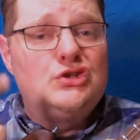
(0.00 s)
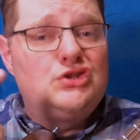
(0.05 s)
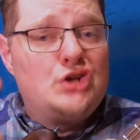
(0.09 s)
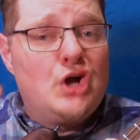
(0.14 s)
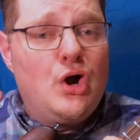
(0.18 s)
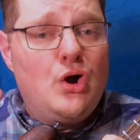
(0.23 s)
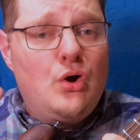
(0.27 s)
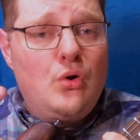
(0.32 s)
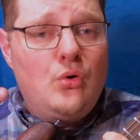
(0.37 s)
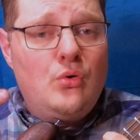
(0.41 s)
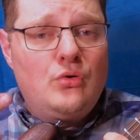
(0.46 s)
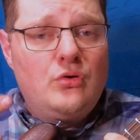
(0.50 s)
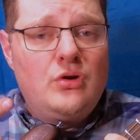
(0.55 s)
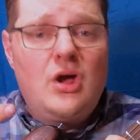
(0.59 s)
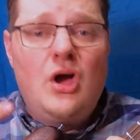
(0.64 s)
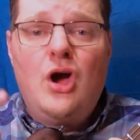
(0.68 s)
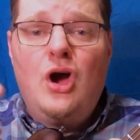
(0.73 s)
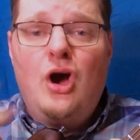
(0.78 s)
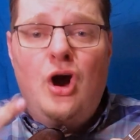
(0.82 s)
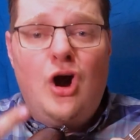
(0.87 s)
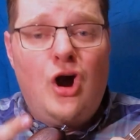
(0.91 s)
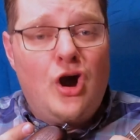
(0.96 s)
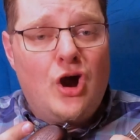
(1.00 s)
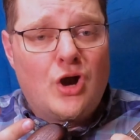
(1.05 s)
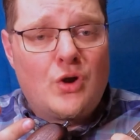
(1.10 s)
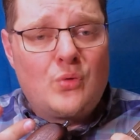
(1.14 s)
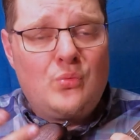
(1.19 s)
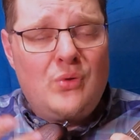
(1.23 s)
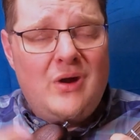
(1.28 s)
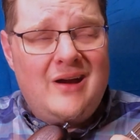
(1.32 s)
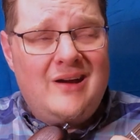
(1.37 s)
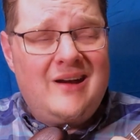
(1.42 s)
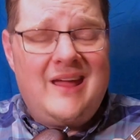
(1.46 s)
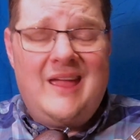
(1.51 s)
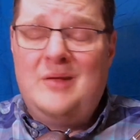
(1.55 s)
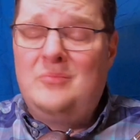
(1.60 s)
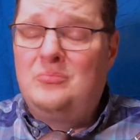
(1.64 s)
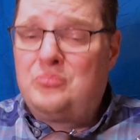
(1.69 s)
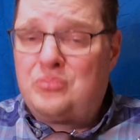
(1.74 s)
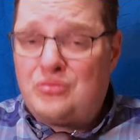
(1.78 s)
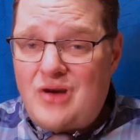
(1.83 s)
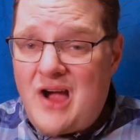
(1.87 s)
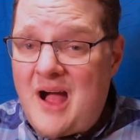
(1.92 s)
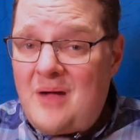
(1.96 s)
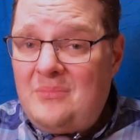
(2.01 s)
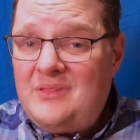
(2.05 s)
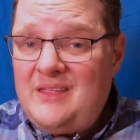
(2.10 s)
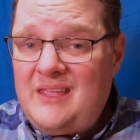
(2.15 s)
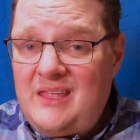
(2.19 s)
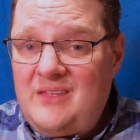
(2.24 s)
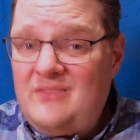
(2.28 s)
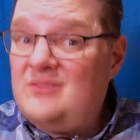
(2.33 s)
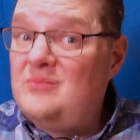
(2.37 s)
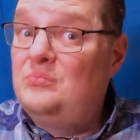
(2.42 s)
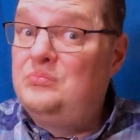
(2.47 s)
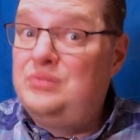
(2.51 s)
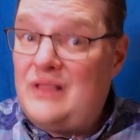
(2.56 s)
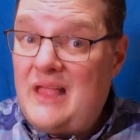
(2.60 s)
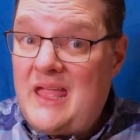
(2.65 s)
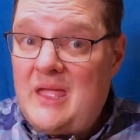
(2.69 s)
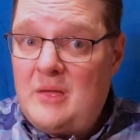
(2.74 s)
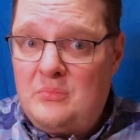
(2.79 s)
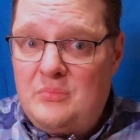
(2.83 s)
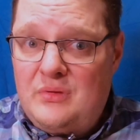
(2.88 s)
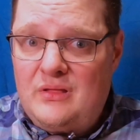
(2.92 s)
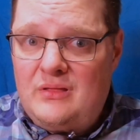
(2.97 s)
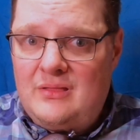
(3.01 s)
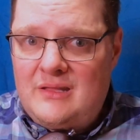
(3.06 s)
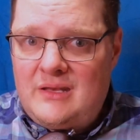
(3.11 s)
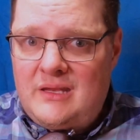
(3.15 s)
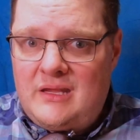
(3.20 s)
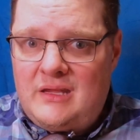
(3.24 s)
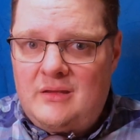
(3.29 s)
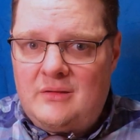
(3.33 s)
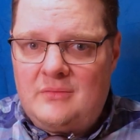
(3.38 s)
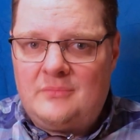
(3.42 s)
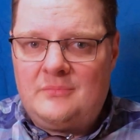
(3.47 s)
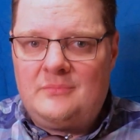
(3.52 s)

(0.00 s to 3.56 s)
tone, hardware, and probably even playability.